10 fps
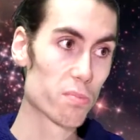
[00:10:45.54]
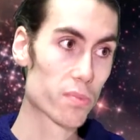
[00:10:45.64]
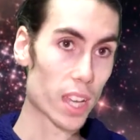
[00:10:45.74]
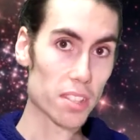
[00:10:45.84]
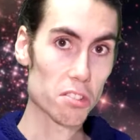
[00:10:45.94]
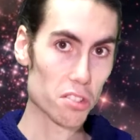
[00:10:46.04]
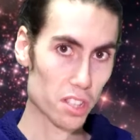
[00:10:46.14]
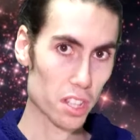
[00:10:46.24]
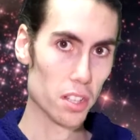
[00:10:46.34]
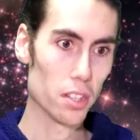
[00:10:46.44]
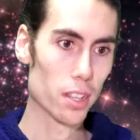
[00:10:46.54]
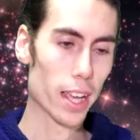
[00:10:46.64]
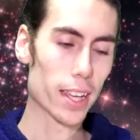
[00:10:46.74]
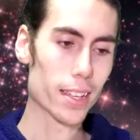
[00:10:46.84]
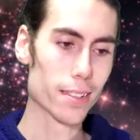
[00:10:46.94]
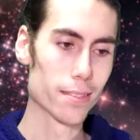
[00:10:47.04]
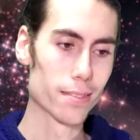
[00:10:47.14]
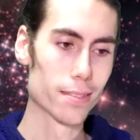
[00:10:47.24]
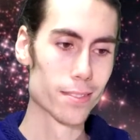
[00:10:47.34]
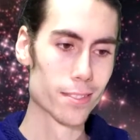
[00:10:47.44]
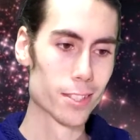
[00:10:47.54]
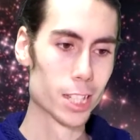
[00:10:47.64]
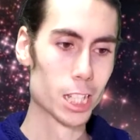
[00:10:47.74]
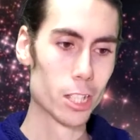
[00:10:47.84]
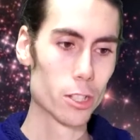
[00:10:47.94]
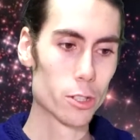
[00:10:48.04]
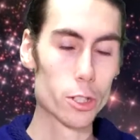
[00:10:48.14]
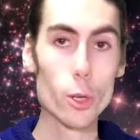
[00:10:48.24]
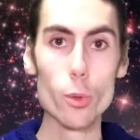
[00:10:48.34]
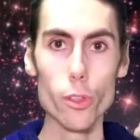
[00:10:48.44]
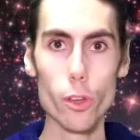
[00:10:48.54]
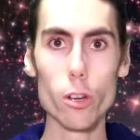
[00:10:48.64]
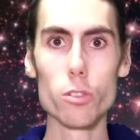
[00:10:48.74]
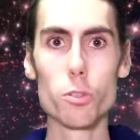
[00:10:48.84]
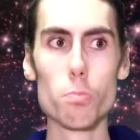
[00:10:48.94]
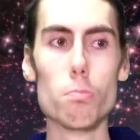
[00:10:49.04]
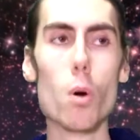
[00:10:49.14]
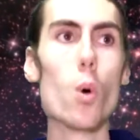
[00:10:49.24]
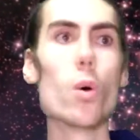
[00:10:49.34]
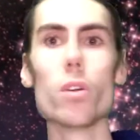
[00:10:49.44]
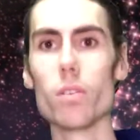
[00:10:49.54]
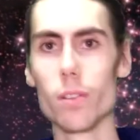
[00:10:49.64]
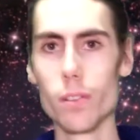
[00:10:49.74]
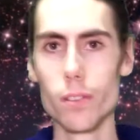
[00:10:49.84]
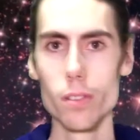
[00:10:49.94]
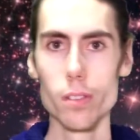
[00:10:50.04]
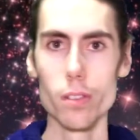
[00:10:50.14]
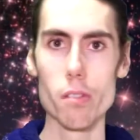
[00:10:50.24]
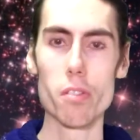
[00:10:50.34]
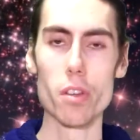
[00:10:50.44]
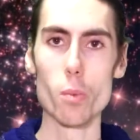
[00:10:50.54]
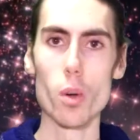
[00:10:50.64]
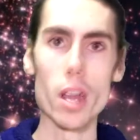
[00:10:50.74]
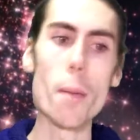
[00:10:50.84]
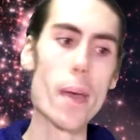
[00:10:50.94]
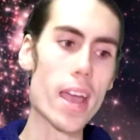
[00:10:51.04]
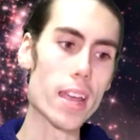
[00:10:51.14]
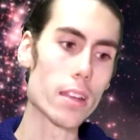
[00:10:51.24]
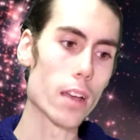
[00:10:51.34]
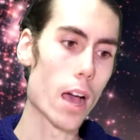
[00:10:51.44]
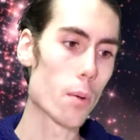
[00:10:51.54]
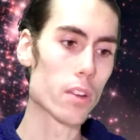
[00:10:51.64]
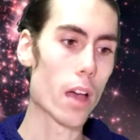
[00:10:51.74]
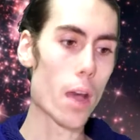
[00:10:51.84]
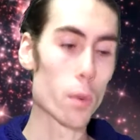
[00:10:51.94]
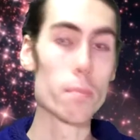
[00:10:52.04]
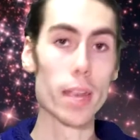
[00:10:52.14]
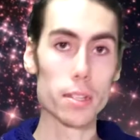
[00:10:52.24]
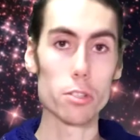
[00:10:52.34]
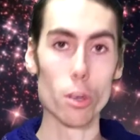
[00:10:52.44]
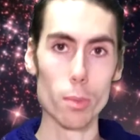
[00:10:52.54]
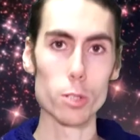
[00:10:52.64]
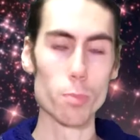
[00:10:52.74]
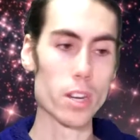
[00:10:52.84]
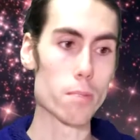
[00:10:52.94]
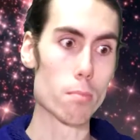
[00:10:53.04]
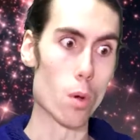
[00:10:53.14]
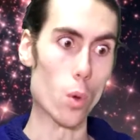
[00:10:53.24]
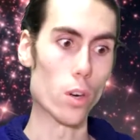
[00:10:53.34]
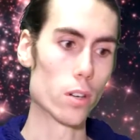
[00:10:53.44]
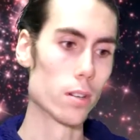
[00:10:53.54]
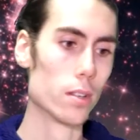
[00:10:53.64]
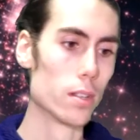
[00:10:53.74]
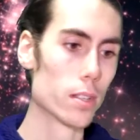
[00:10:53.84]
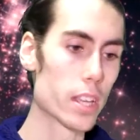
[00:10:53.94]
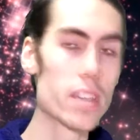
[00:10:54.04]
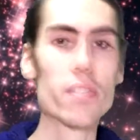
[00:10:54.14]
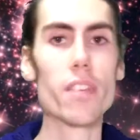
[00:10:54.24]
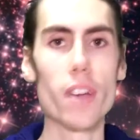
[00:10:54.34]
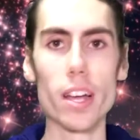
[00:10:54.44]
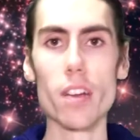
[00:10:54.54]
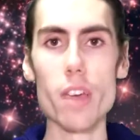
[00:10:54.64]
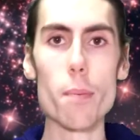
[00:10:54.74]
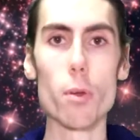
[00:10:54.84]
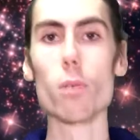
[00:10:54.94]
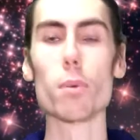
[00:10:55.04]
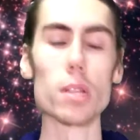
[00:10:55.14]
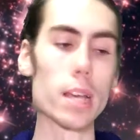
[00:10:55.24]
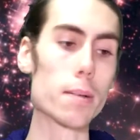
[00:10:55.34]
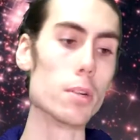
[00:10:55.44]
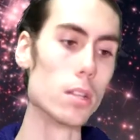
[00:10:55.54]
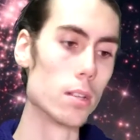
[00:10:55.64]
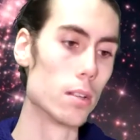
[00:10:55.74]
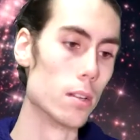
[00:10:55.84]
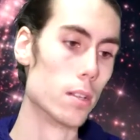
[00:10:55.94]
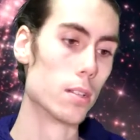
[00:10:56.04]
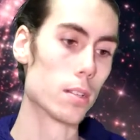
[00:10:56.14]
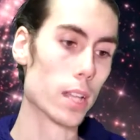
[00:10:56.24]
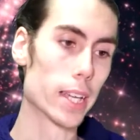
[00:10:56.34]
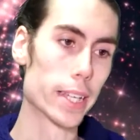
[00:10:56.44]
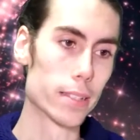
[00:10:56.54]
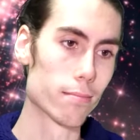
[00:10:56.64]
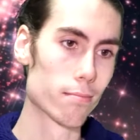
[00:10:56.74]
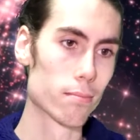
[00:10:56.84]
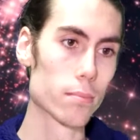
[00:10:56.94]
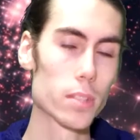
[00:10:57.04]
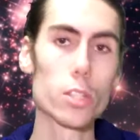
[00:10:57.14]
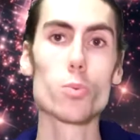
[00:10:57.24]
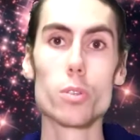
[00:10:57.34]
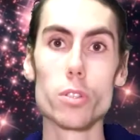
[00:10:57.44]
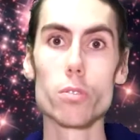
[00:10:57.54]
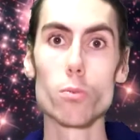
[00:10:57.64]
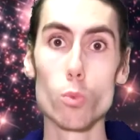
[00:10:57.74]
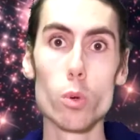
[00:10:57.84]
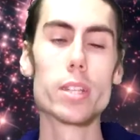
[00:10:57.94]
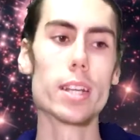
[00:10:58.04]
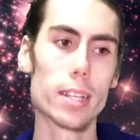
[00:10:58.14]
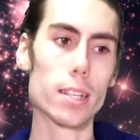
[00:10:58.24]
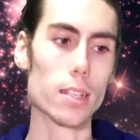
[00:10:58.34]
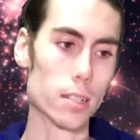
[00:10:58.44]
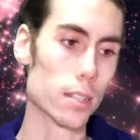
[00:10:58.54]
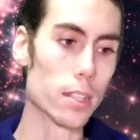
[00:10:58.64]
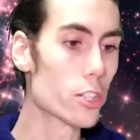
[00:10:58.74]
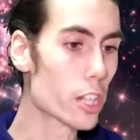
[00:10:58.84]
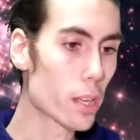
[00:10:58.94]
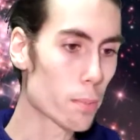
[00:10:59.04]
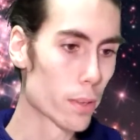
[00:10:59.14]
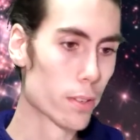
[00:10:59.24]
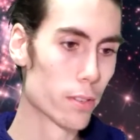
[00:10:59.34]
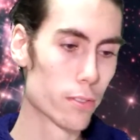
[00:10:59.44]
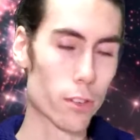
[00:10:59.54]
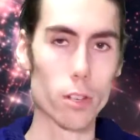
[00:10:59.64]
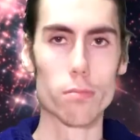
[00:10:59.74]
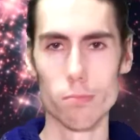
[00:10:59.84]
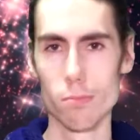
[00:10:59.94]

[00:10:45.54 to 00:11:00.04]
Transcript: that's still like 2/3 more than what I paid. I would make so much money more even if I got that purple label. Like, this was ridiculously cheap for